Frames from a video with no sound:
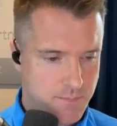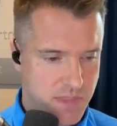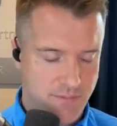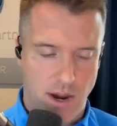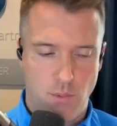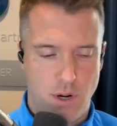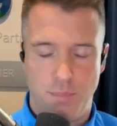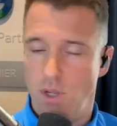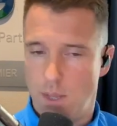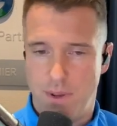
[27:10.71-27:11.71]
If I were to
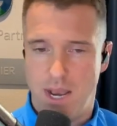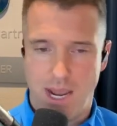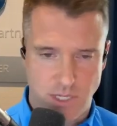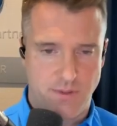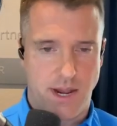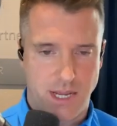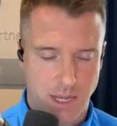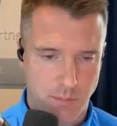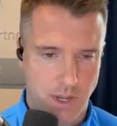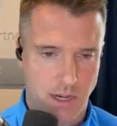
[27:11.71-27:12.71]
pull up an HVAC
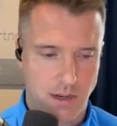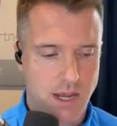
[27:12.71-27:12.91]
campaign